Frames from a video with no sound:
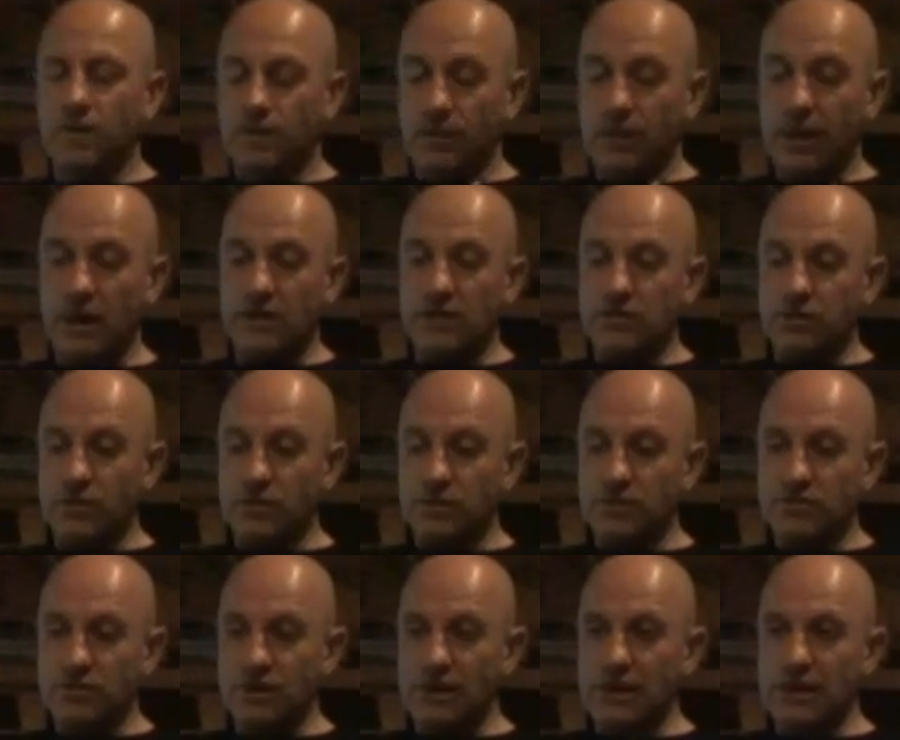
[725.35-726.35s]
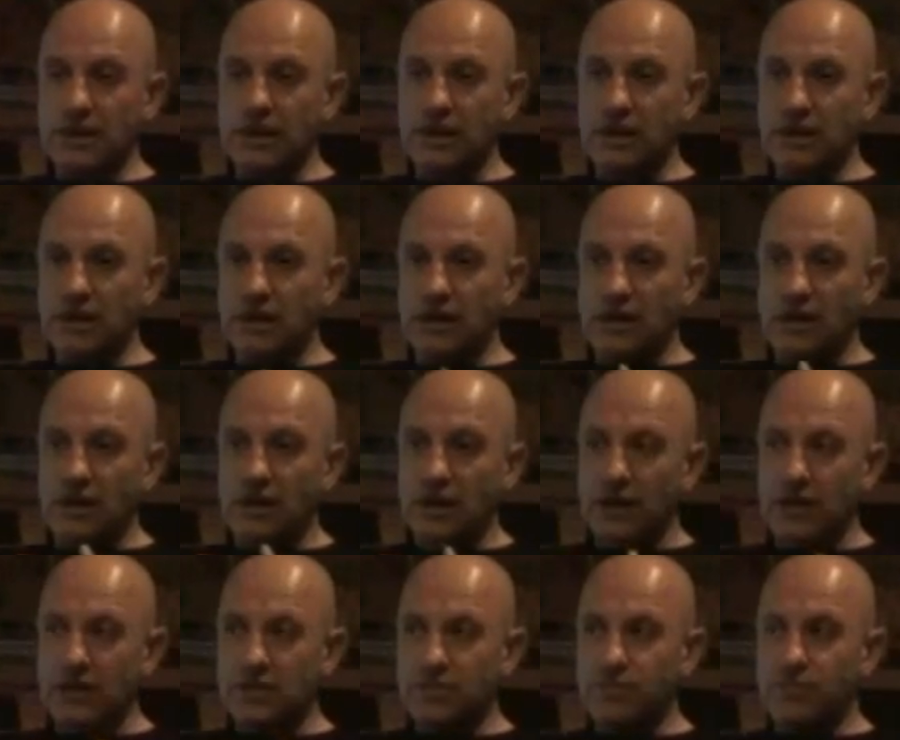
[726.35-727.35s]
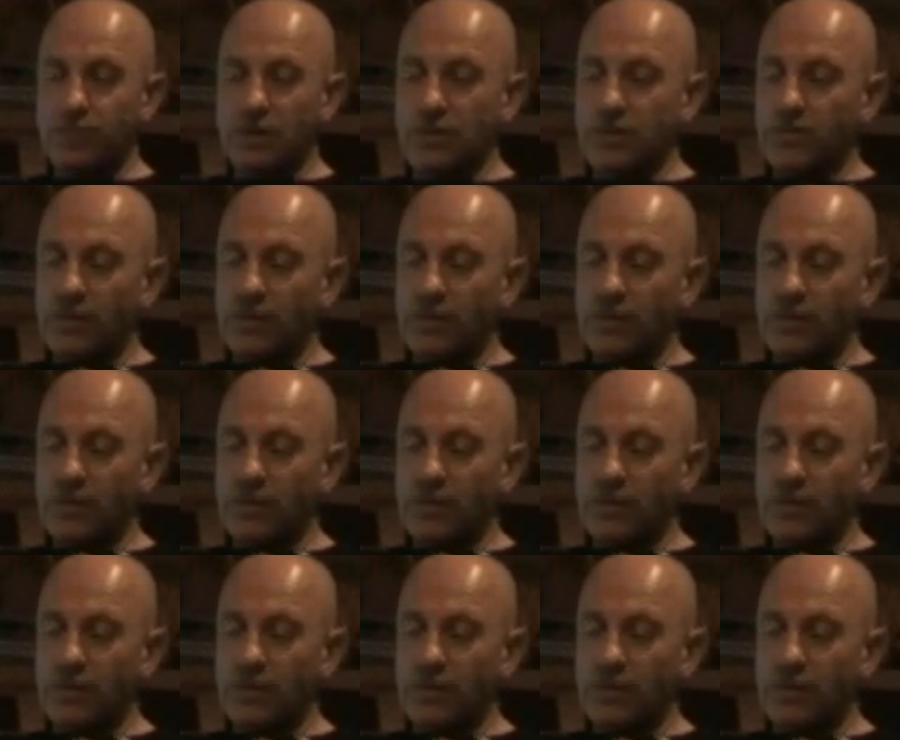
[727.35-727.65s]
mix, whereas really it